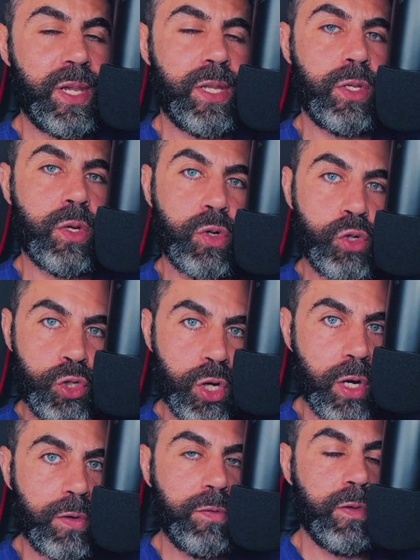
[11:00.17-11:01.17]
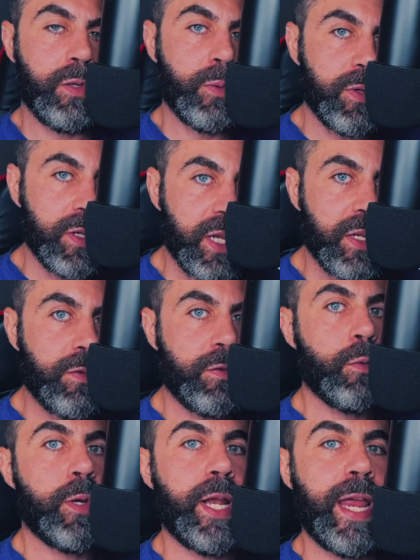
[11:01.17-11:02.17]
in your junk? Do you need
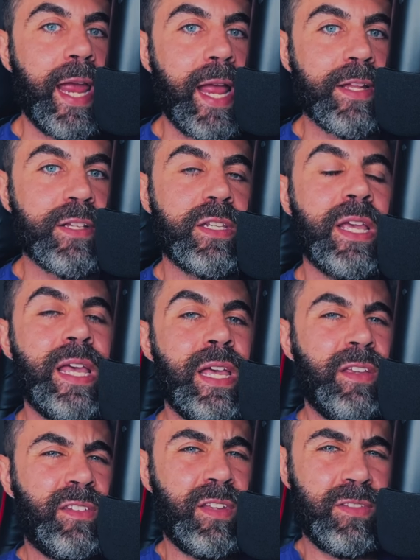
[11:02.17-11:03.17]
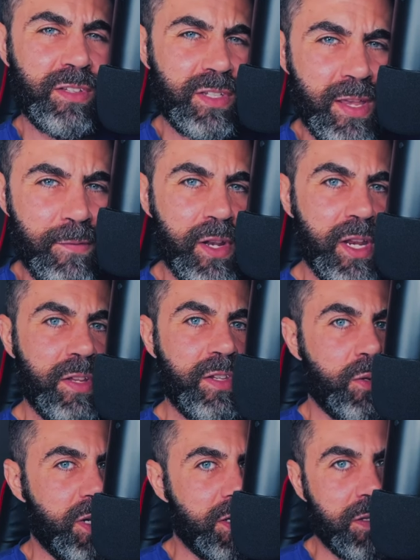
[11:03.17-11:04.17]
to enhance? sensitivity? Do
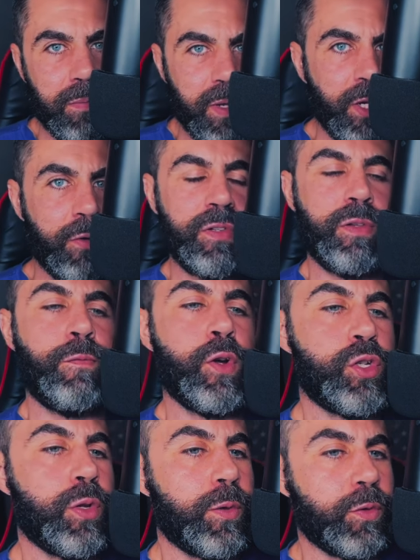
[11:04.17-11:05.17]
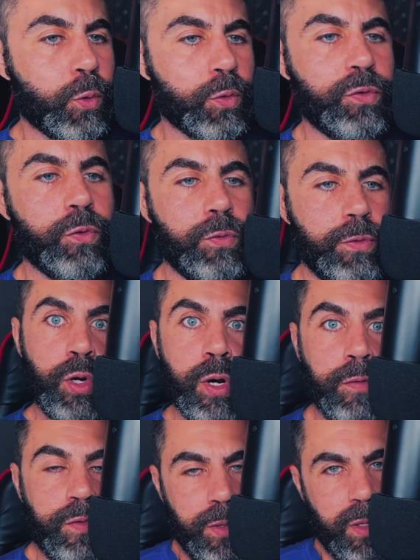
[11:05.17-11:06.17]
you need to increase the function of the dorsal
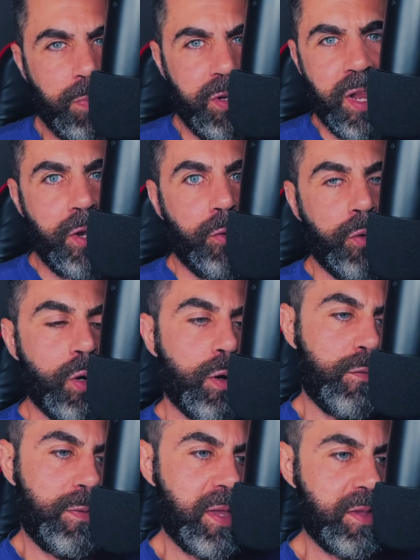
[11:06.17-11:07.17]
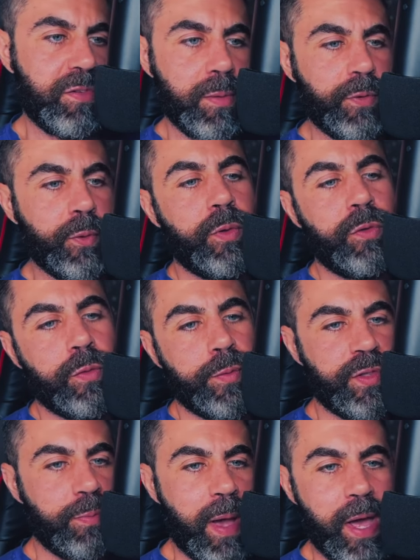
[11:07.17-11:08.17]
nerves and the pudendal nerve and that subsequent sort of
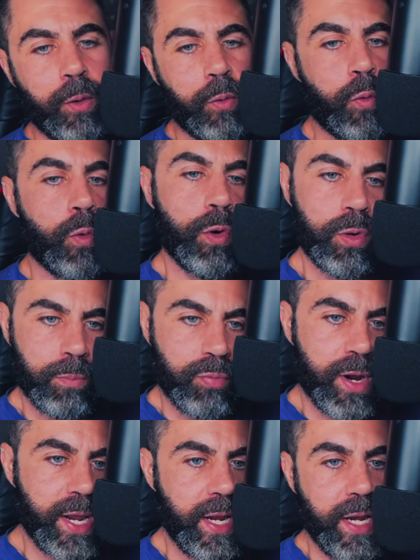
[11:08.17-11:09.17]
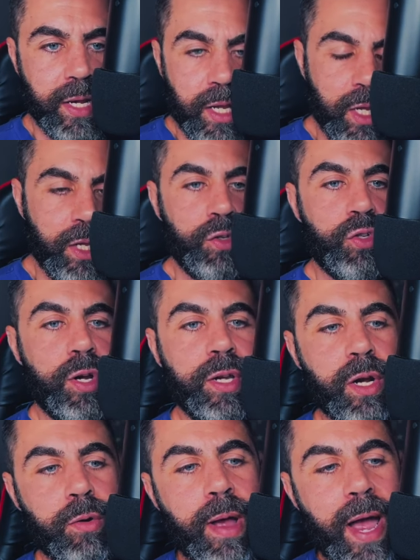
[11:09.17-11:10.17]
spinal cord, brain, junk
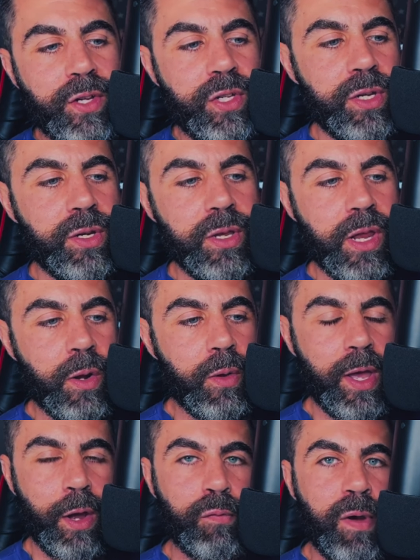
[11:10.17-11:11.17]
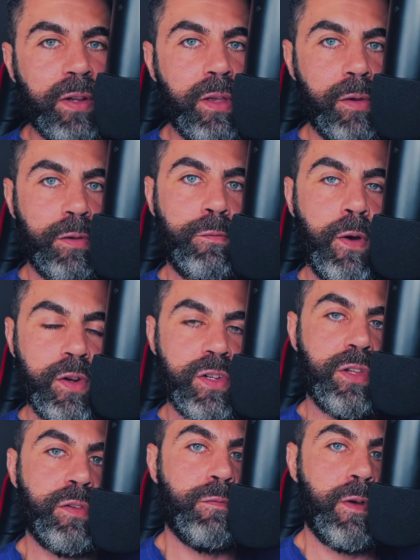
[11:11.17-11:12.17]
interaction? You know, erectile dysfunction
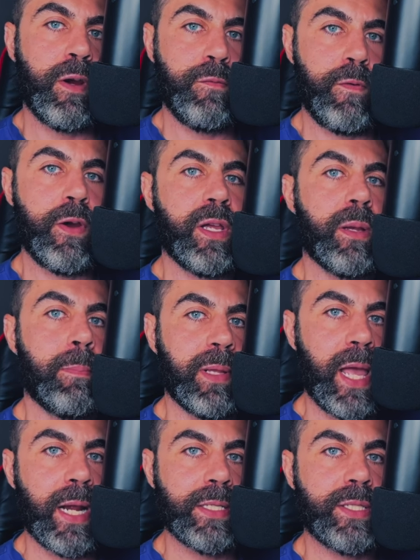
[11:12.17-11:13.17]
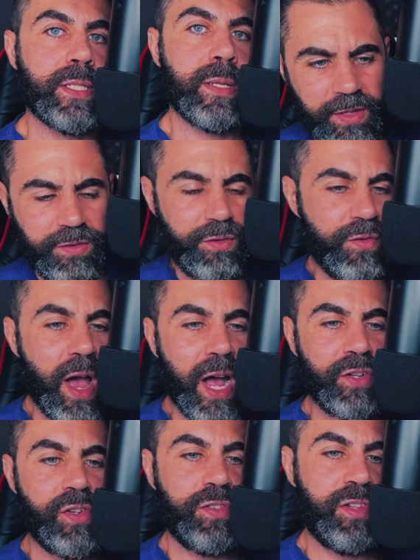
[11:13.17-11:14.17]
is very, very complex. It's
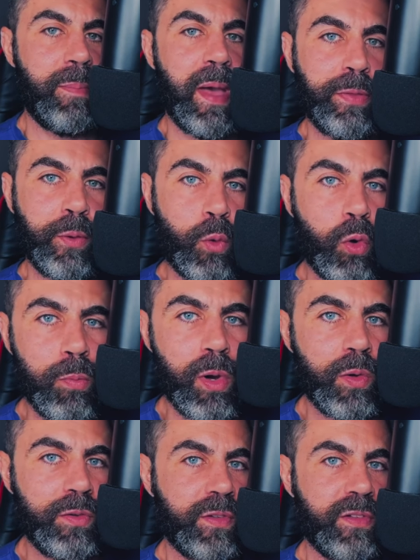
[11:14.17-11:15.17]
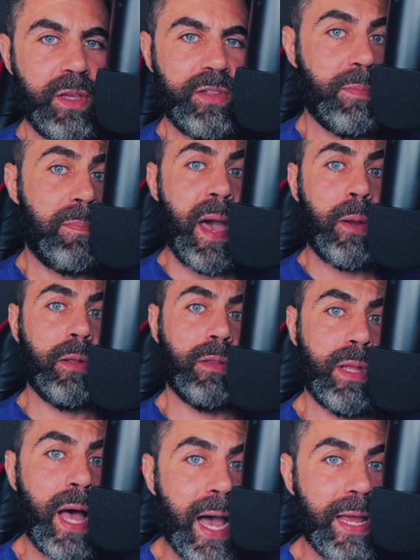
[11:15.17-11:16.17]
not just about the hormones, it's it's about a
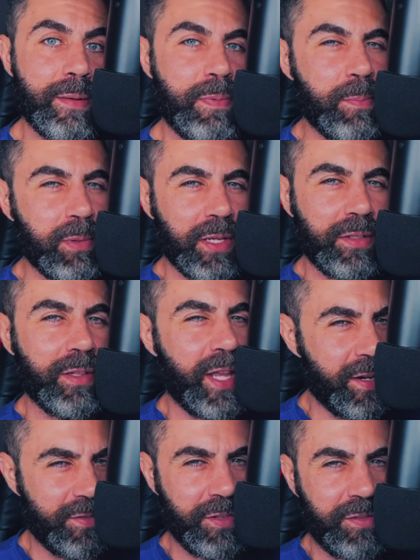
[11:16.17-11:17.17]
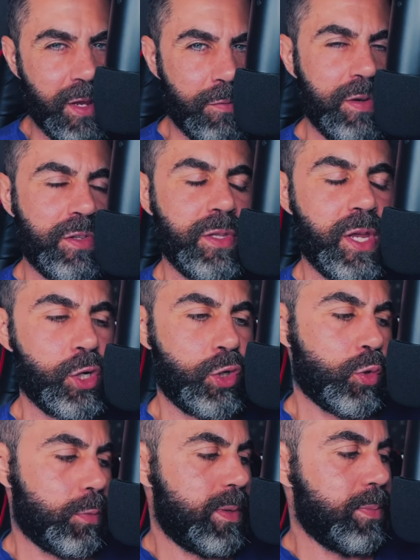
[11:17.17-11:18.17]
lot. And people like to, like as I said recently on a
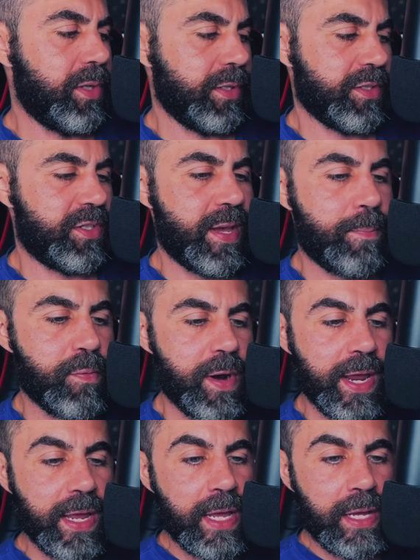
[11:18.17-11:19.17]
short, people like to separate